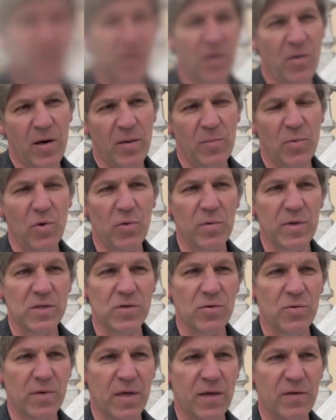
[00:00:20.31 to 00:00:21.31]
and now I'm
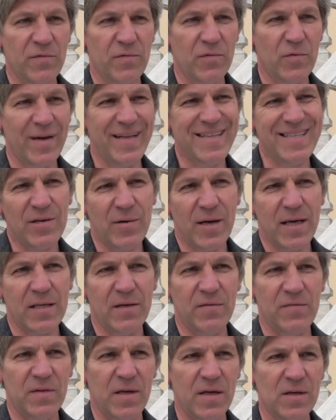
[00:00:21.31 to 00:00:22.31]
always looking for
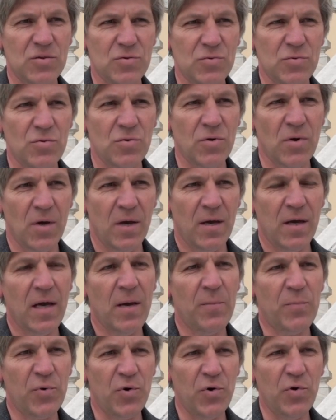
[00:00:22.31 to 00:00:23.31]
interactive things to
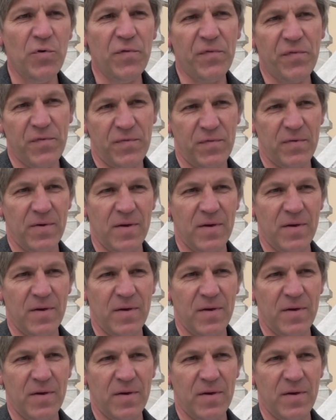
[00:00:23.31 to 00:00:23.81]
improve